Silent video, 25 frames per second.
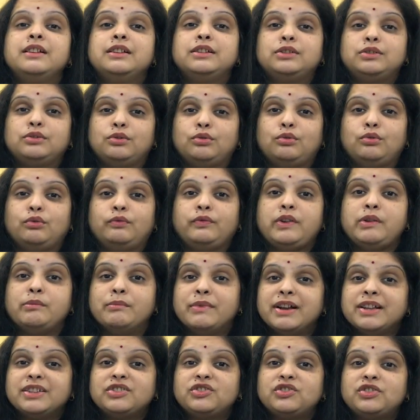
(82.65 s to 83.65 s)
So we
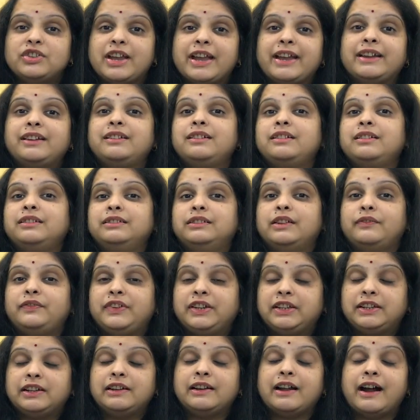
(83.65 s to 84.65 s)
must check the
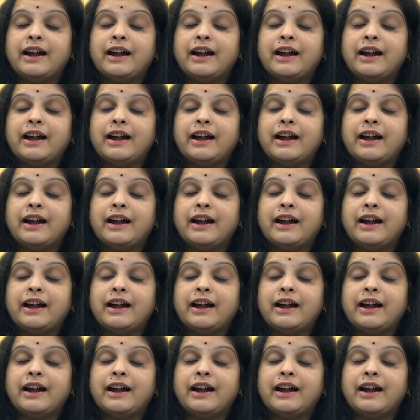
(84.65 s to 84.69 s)
fetal